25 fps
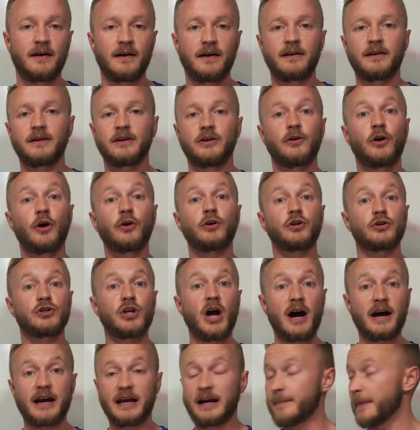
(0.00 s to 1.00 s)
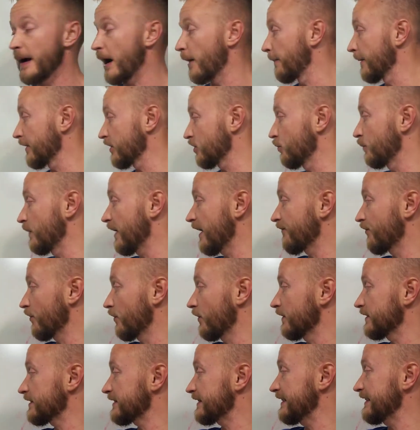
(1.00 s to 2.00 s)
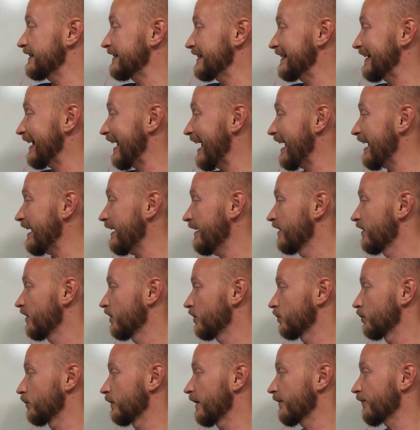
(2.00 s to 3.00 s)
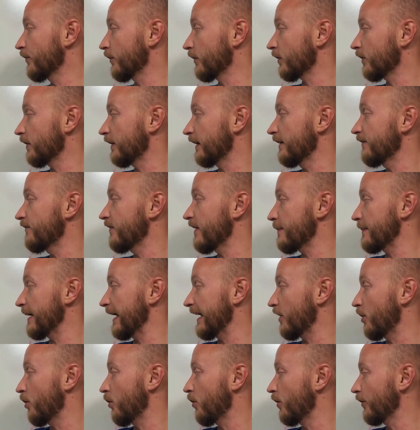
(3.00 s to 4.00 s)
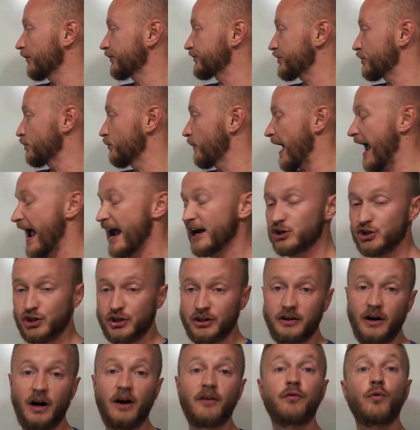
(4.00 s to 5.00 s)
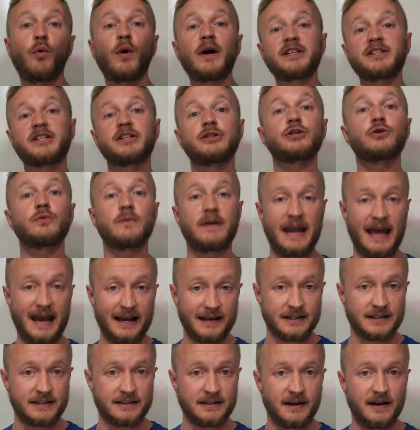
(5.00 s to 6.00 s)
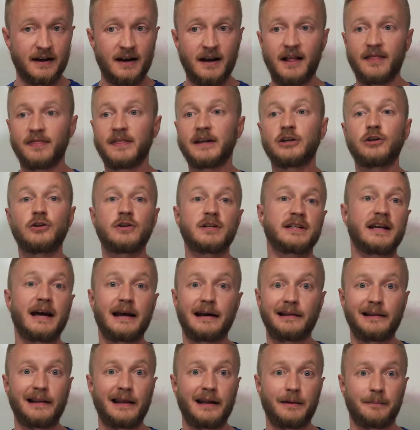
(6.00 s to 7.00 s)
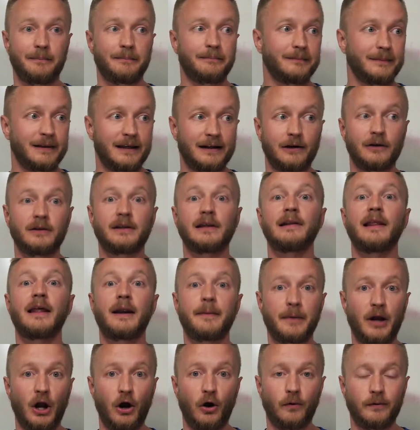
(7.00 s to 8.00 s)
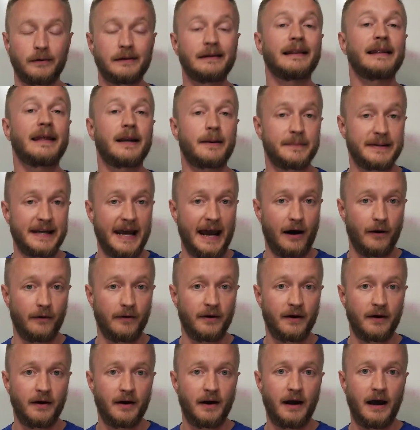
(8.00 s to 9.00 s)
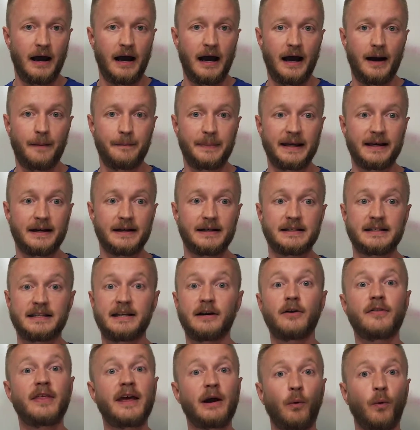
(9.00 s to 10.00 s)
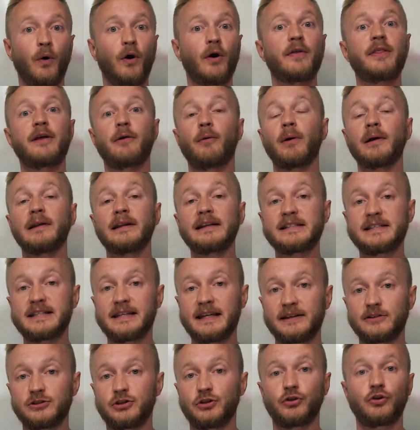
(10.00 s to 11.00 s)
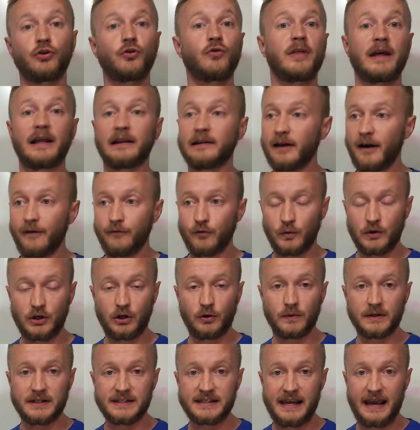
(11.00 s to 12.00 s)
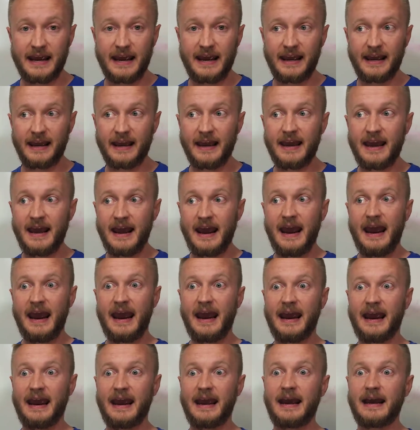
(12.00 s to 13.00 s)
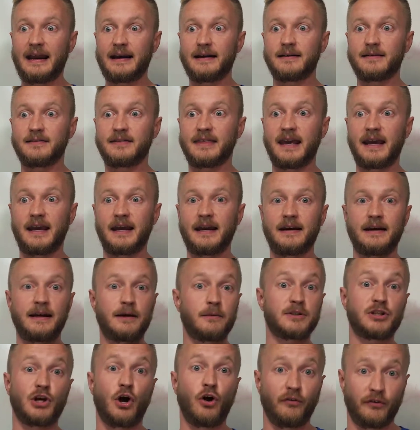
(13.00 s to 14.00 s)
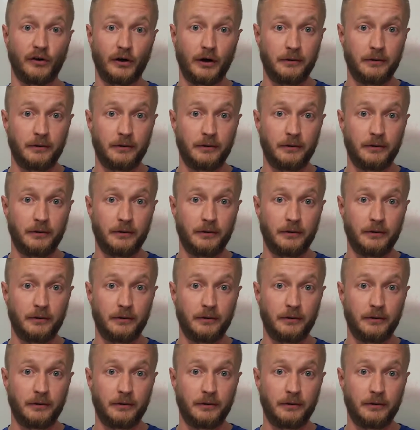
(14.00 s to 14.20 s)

you're talking about, but you never CTA, you never give them a call to action of what to do next, then you just kind of let them, you let them go. You let them down. Because here they were listening to you, they loved what you were saying, and then it was over.